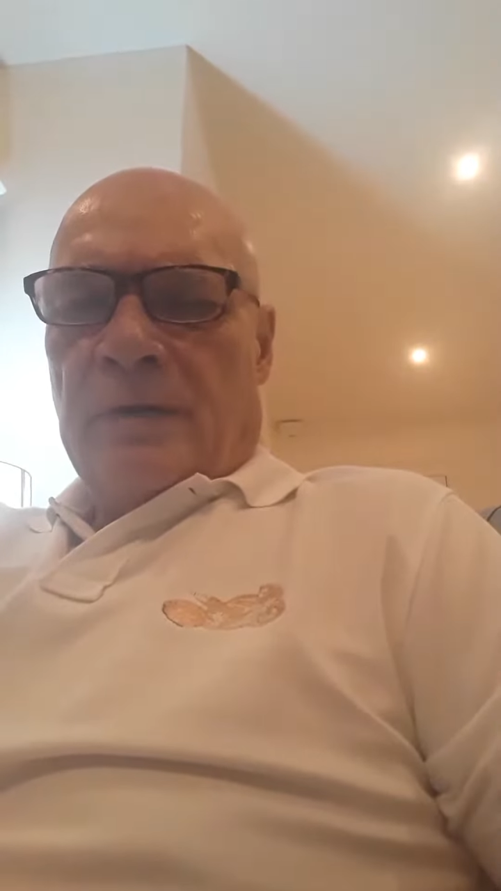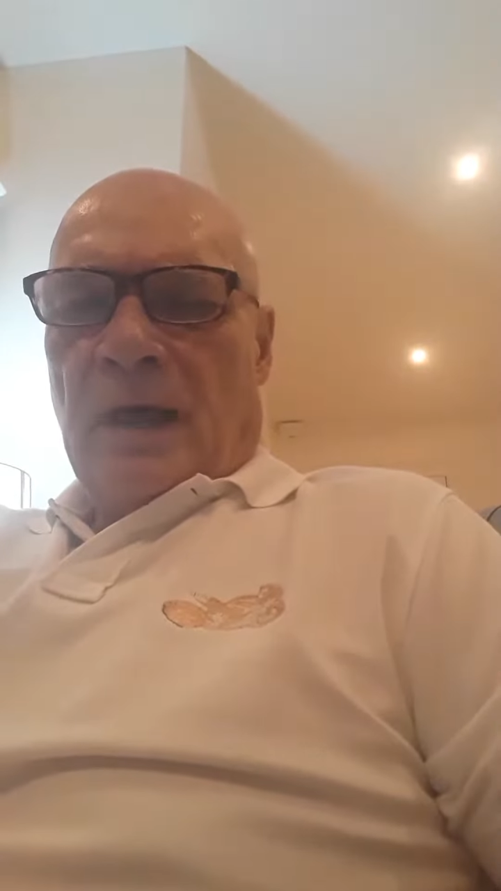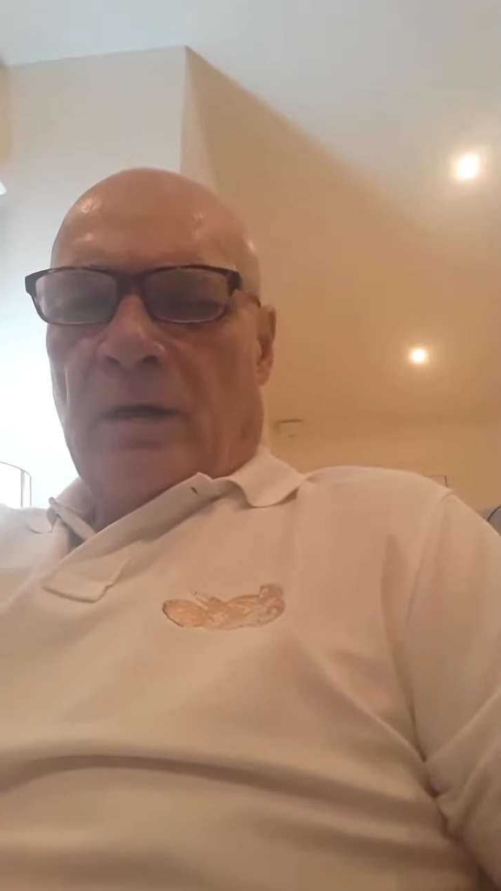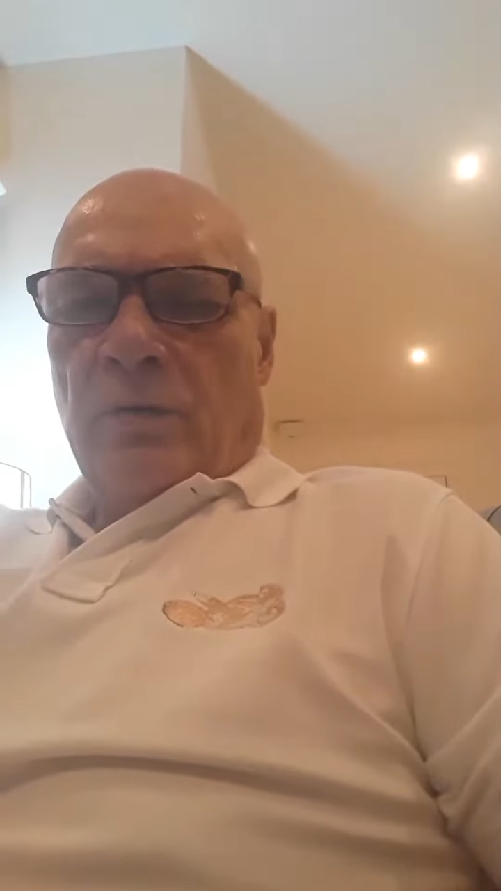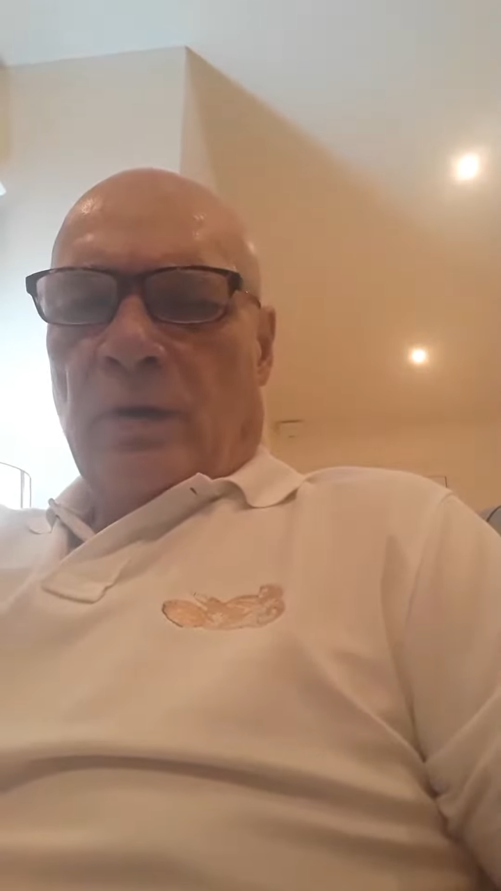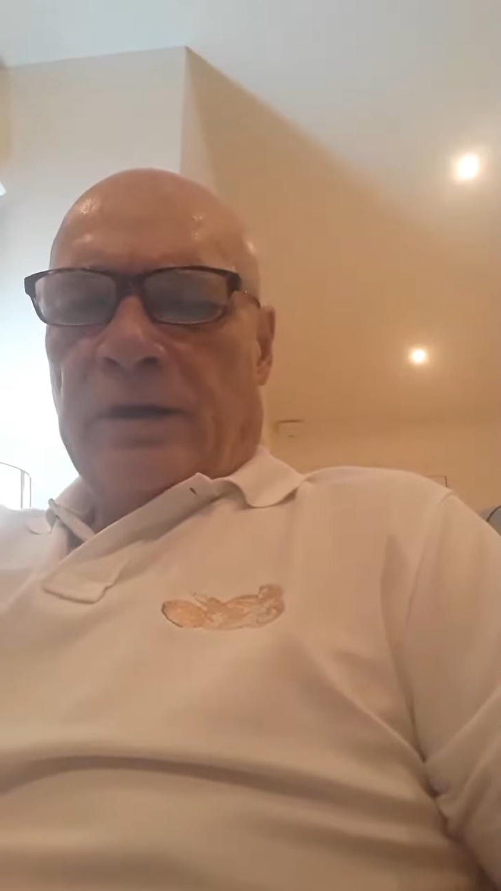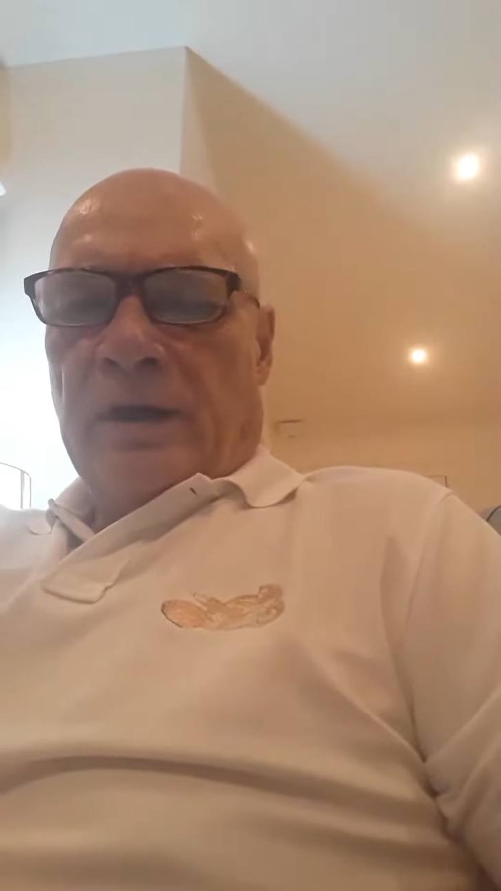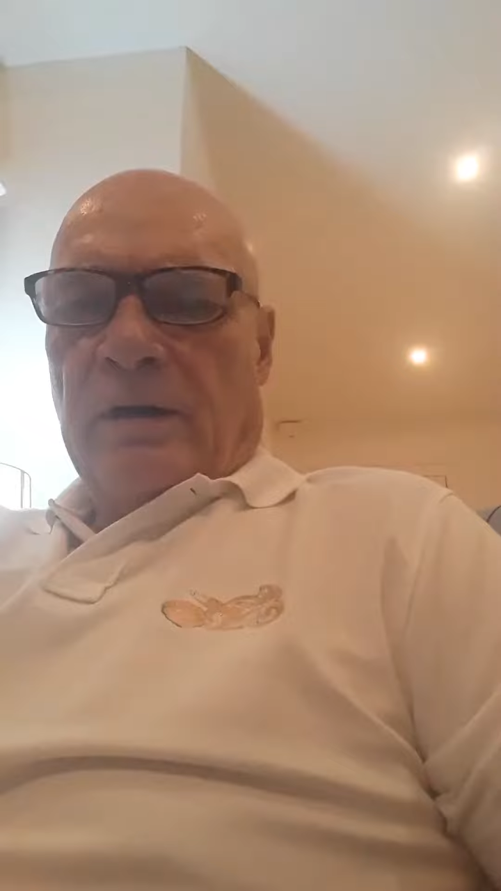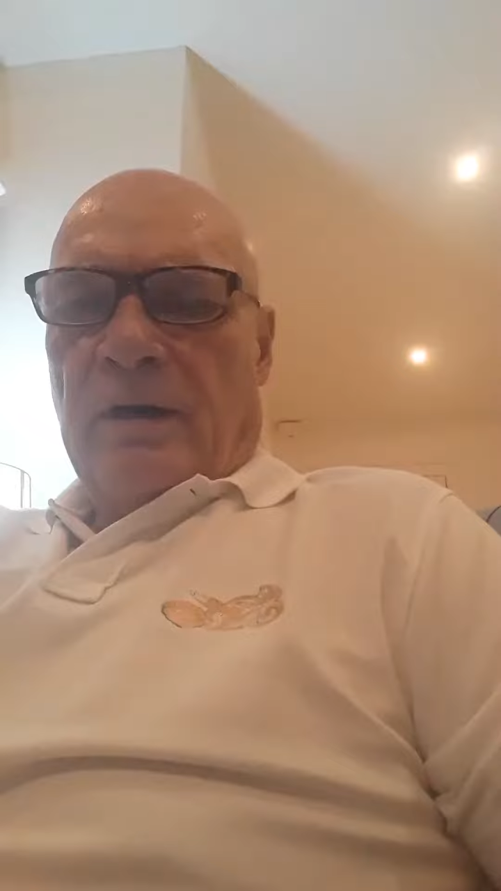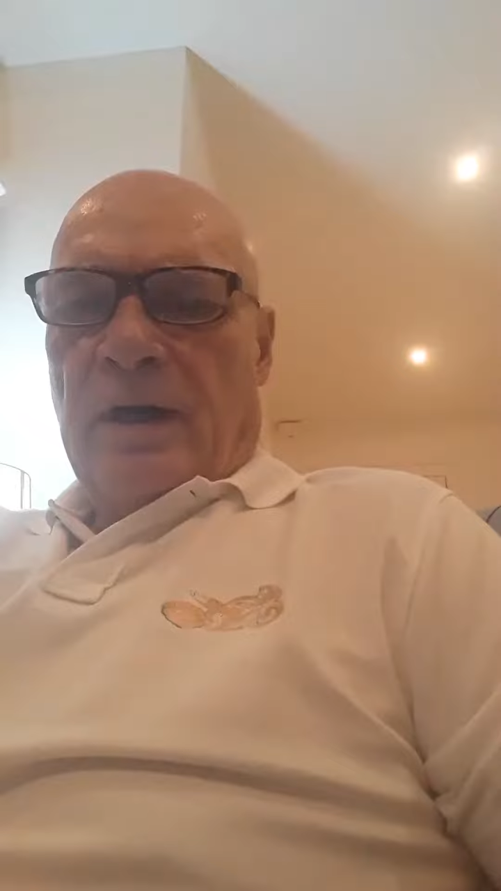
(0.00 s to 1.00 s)
yelled with
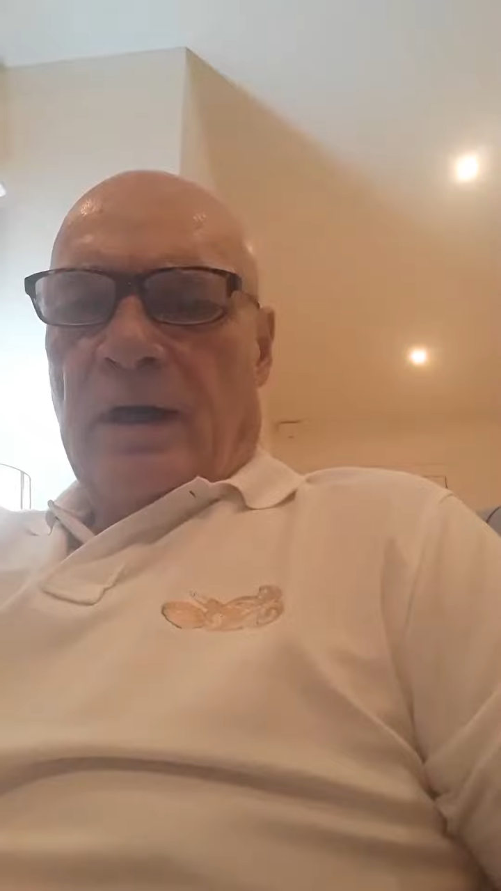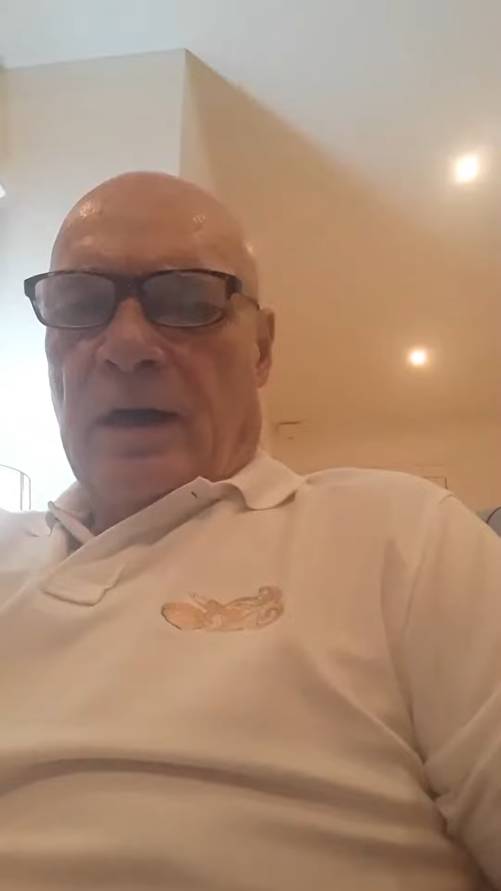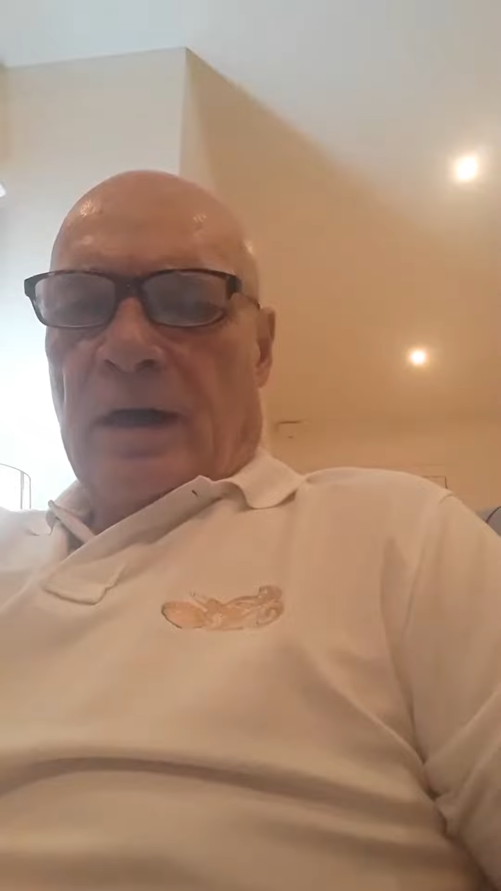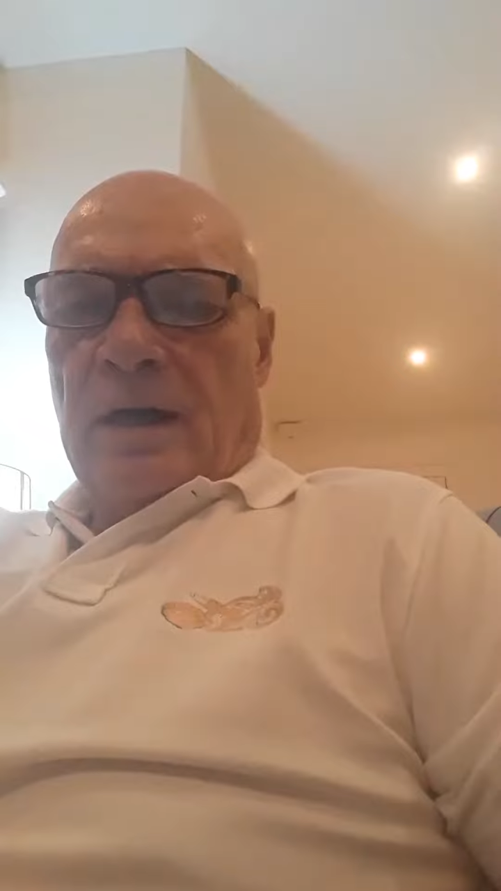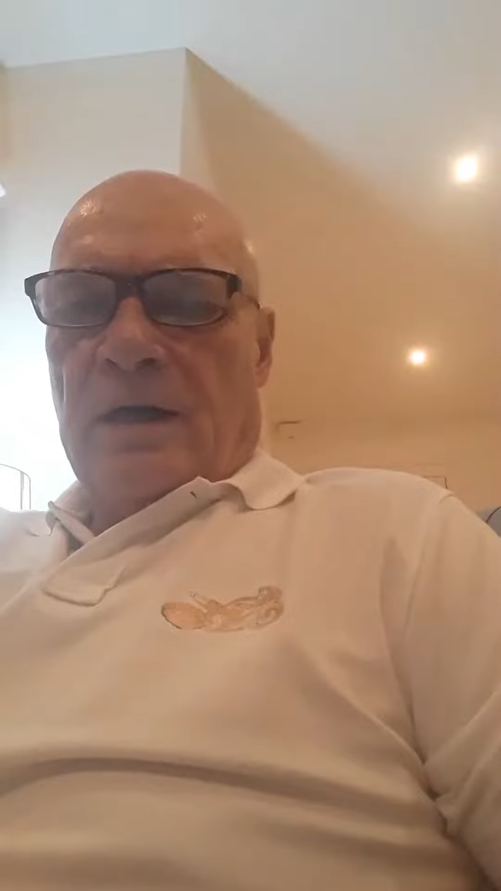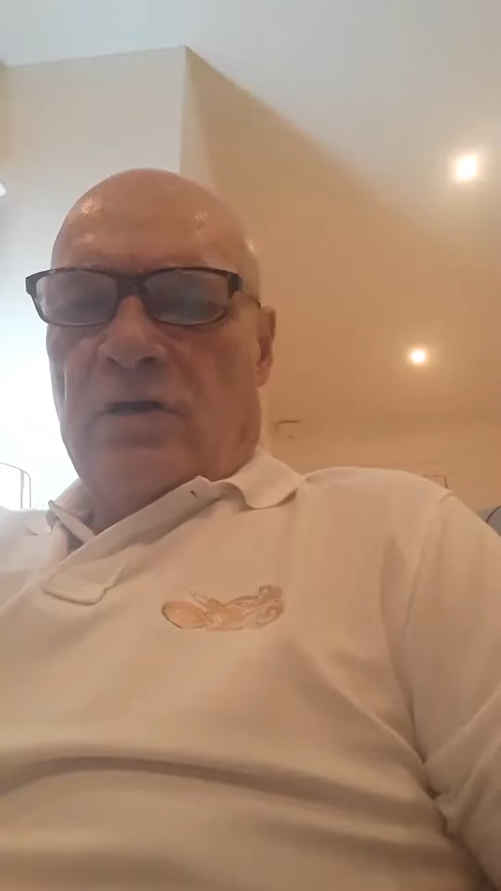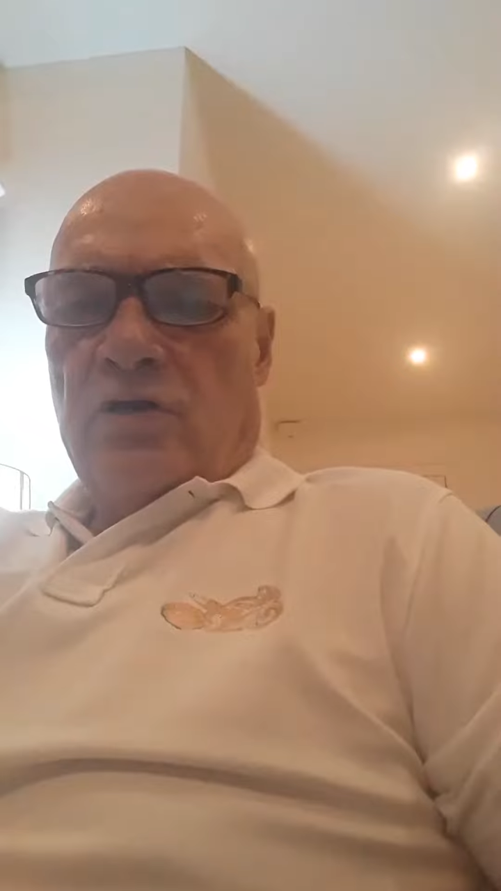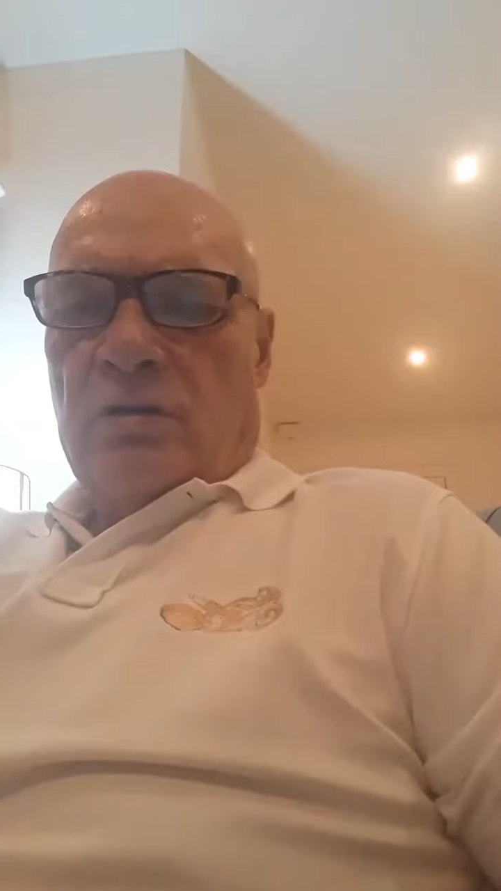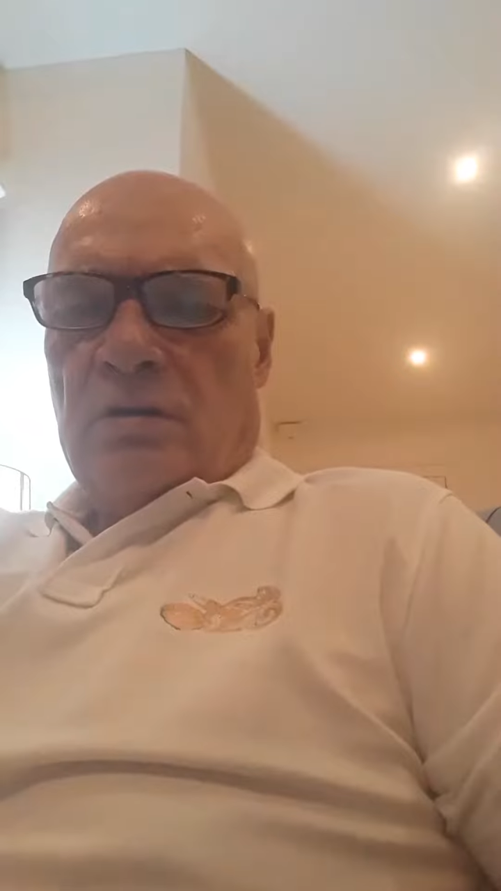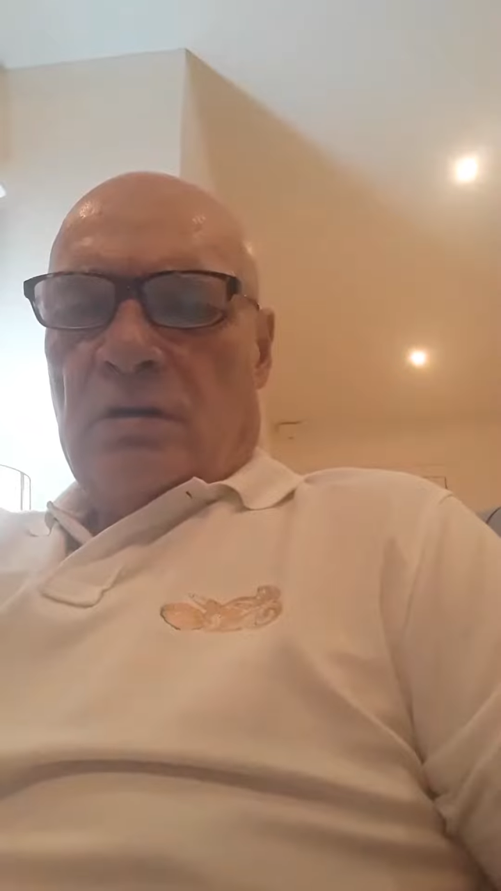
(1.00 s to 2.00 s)
their age,